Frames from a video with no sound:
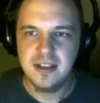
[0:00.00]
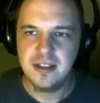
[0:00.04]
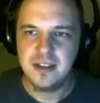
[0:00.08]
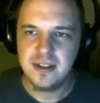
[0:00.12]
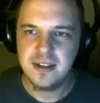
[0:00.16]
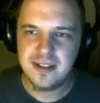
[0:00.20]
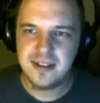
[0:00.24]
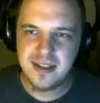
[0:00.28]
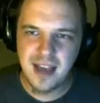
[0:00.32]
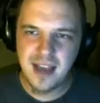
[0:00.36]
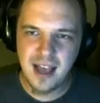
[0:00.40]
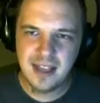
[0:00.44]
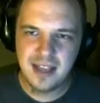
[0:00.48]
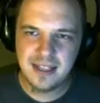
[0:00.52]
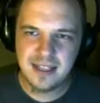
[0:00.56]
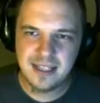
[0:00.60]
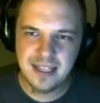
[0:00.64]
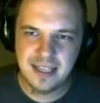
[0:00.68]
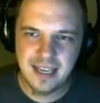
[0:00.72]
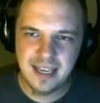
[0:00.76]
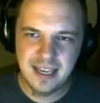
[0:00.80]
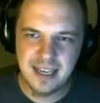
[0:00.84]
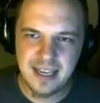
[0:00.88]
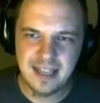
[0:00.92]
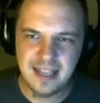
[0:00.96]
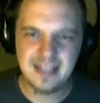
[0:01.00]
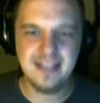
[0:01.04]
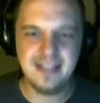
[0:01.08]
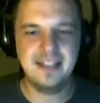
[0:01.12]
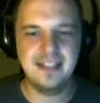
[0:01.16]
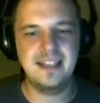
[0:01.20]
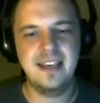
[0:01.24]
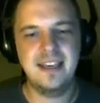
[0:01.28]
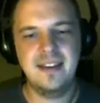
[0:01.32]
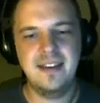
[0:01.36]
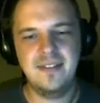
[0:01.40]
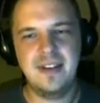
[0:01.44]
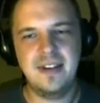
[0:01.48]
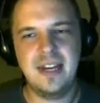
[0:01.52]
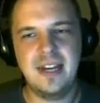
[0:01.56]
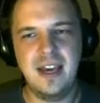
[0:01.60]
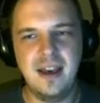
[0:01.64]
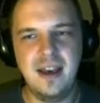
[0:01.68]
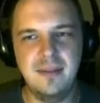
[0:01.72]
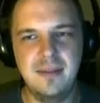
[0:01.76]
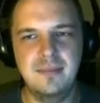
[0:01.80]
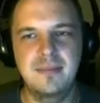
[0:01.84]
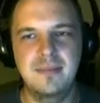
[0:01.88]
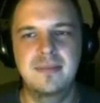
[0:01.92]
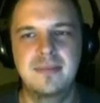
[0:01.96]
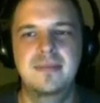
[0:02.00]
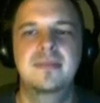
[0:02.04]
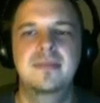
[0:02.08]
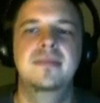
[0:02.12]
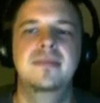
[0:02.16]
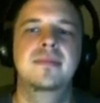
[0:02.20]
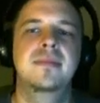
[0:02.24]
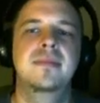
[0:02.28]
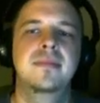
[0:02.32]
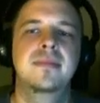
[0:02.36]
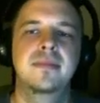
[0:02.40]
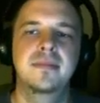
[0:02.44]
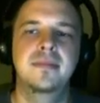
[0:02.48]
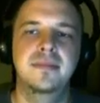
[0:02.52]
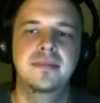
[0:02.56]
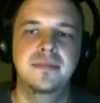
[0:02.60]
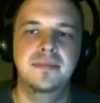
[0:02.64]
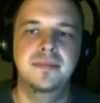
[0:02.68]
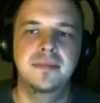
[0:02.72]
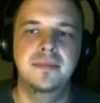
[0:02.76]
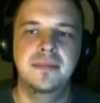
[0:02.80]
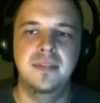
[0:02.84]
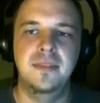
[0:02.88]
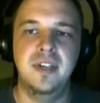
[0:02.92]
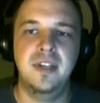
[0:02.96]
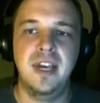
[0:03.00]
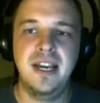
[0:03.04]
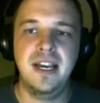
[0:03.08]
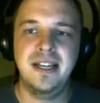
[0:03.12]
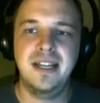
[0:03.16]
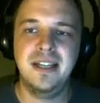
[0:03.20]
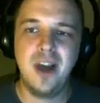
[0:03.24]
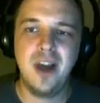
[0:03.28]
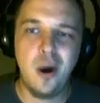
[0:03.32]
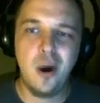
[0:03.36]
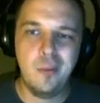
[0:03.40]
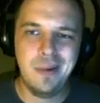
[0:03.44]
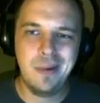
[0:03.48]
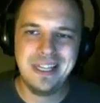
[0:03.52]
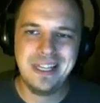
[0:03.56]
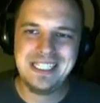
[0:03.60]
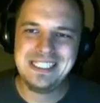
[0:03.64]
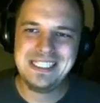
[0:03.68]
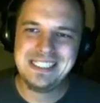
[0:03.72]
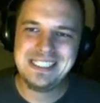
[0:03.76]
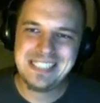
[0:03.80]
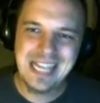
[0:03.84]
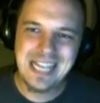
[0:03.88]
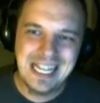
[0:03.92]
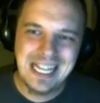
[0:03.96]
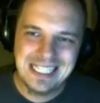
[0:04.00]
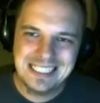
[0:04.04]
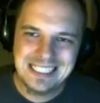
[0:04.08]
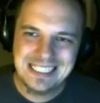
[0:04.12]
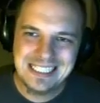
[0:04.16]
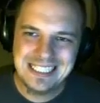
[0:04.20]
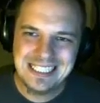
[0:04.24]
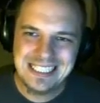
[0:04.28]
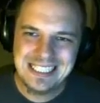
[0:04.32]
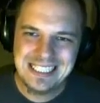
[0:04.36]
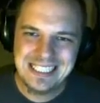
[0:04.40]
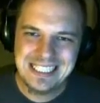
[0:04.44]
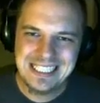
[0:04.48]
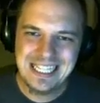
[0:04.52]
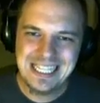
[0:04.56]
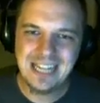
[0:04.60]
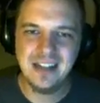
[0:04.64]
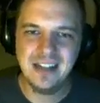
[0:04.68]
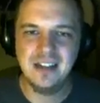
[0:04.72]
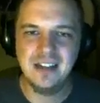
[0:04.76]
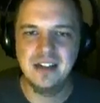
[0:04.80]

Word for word: You're done, kid! Give it up! You ain't nobody, son!